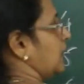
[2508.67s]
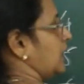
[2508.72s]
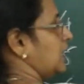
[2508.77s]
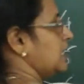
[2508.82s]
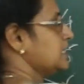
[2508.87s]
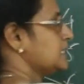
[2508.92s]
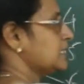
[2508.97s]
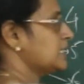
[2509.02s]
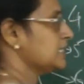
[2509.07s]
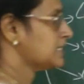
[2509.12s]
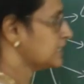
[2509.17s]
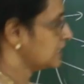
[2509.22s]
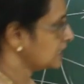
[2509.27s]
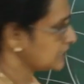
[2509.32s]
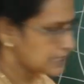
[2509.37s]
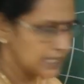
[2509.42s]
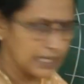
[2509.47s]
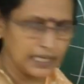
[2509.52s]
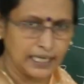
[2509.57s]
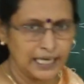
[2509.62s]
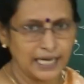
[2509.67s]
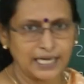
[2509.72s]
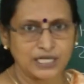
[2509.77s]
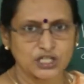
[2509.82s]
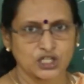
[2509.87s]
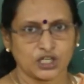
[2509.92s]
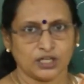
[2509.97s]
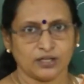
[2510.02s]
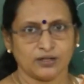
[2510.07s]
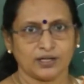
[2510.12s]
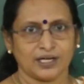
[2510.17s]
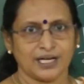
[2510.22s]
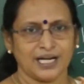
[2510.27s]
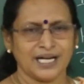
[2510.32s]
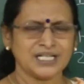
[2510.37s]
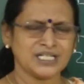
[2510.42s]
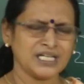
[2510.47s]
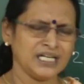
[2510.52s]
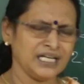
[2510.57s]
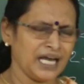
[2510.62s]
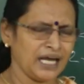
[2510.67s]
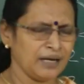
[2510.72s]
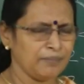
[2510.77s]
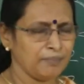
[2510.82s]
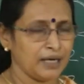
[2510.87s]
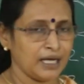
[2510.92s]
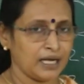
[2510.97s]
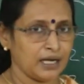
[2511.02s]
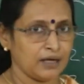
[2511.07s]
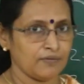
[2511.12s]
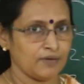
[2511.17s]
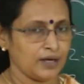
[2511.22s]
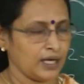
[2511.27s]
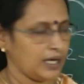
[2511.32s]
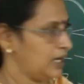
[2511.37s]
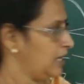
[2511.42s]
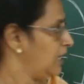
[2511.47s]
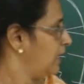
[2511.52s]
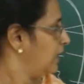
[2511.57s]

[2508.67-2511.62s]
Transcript: Is this is a relation? Relation can be any way.